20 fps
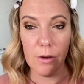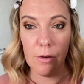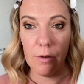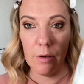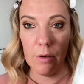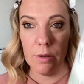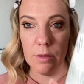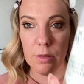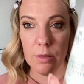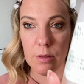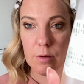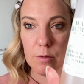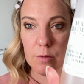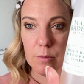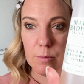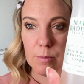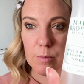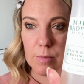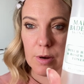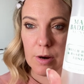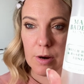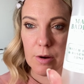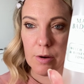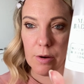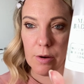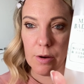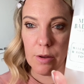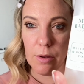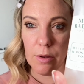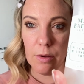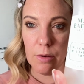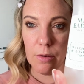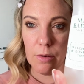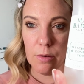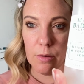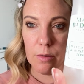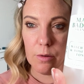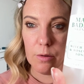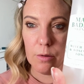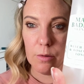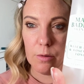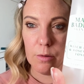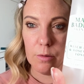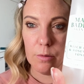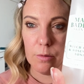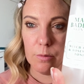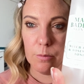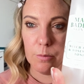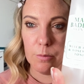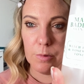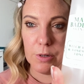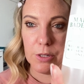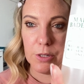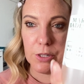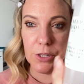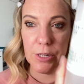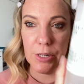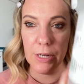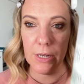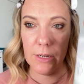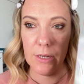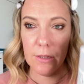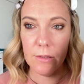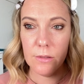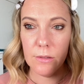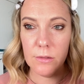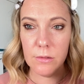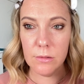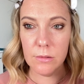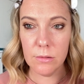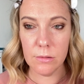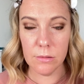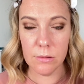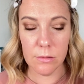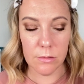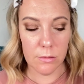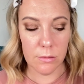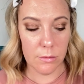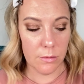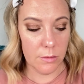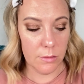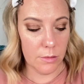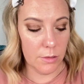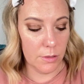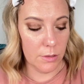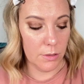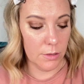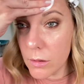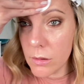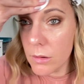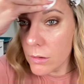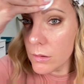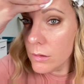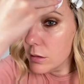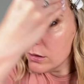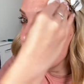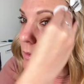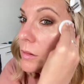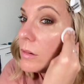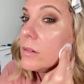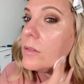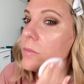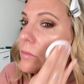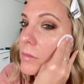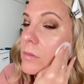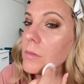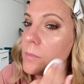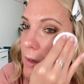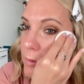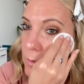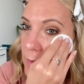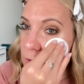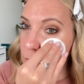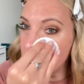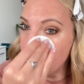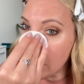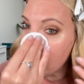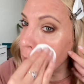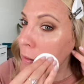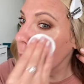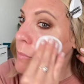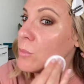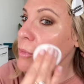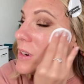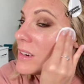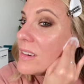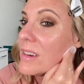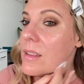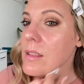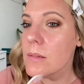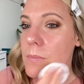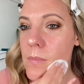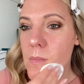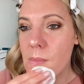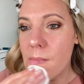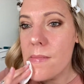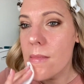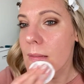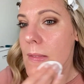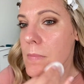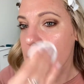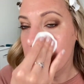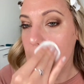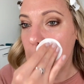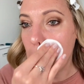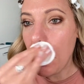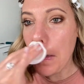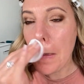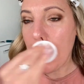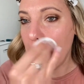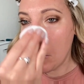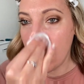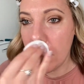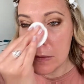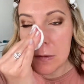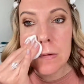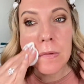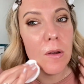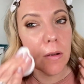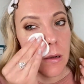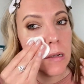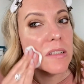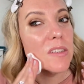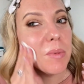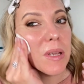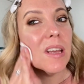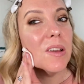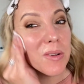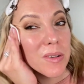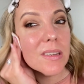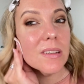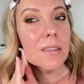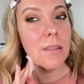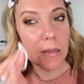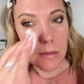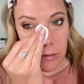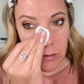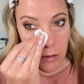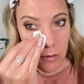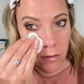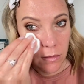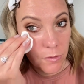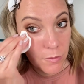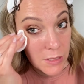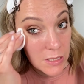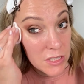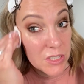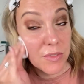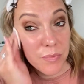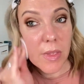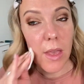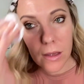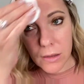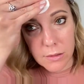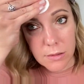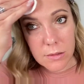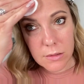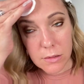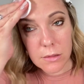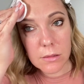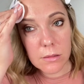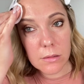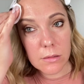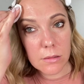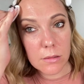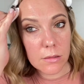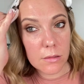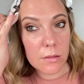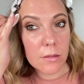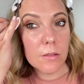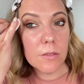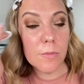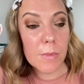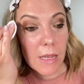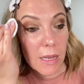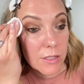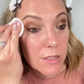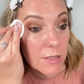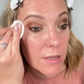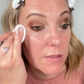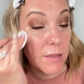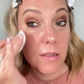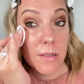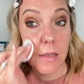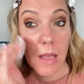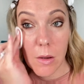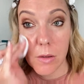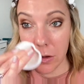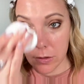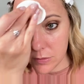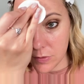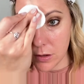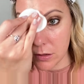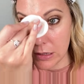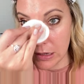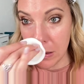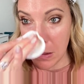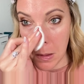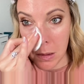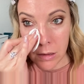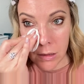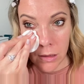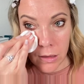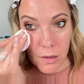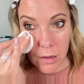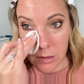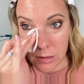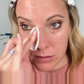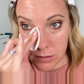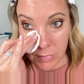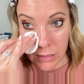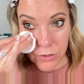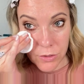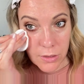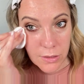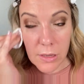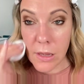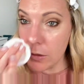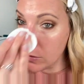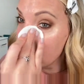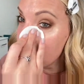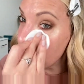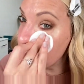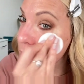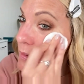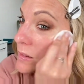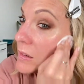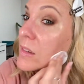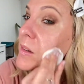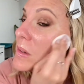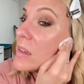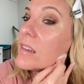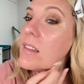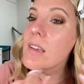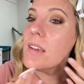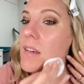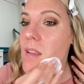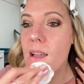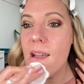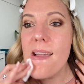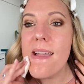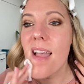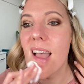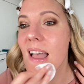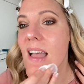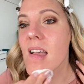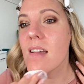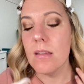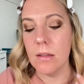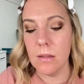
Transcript: I'm going to go in with a toner, and this time I'm using the Badescu Witchhazel toner, just because I've already used the AHA toner earlier. I didn't want to over exfoliate my face. I've gone in with more of a gentle toner, but it still helps to remove all the makeup.